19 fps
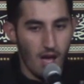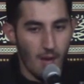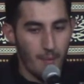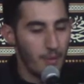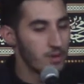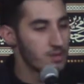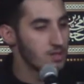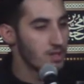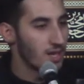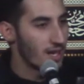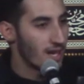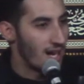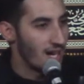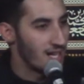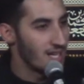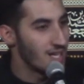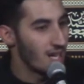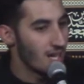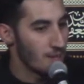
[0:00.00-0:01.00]
a person like
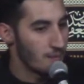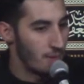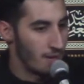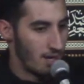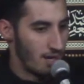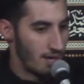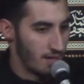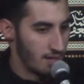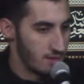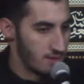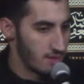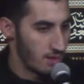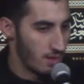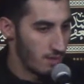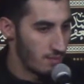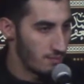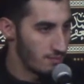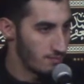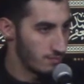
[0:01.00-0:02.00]
Ali al-Akbar alayhi
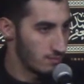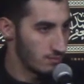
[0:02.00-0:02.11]
salam.